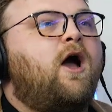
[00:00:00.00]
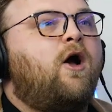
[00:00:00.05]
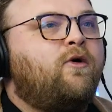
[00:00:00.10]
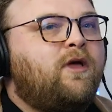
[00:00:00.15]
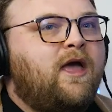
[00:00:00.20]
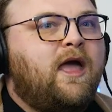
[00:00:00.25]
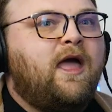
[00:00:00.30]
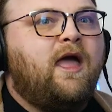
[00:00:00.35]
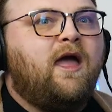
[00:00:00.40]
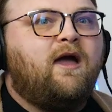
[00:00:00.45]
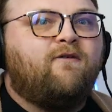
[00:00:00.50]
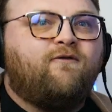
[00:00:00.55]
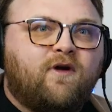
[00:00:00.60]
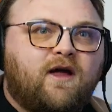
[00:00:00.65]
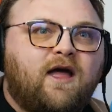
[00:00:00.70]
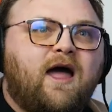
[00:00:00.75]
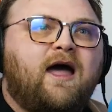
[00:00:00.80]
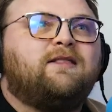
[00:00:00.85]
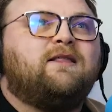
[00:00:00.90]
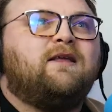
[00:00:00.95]
oh yeah, I
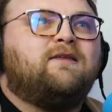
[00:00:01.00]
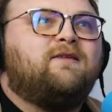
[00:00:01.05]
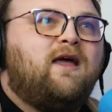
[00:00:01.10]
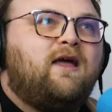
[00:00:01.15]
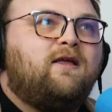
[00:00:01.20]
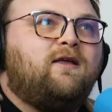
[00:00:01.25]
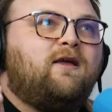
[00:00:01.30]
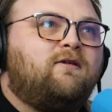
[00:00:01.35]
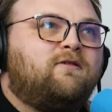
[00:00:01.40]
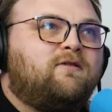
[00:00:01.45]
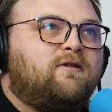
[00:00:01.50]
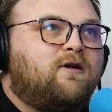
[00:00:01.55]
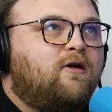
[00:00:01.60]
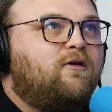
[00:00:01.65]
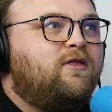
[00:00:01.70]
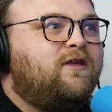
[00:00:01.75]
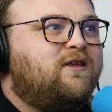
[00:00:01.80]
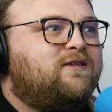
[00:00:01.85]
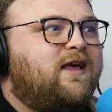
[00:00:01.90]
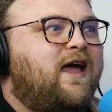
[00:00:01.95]
forgot that 10 years
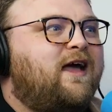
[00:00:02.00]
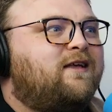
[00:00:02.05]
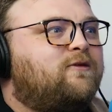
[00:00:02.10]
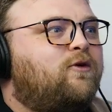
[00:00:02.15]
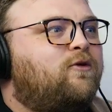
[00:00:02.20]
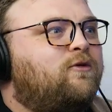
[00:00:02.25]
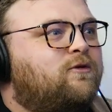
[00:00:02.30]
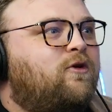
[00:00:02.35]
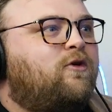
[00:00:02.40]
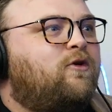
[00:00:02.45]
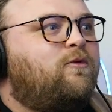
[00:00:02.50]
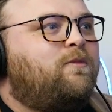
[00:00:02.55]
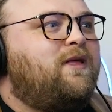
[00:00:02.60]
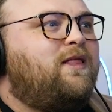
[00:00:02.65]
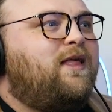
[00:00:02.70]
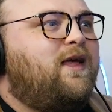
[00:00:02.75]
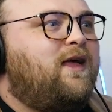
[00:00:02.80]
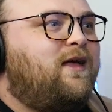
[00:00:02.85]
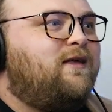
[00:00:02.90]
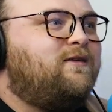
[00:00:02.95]
ago this asshole told me
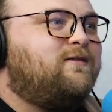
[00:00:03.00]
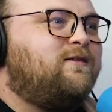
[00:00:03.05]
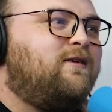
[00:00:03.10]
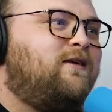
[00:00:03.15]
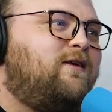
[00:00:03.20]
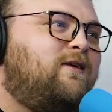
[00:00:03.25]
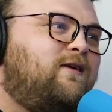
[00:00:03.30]
this.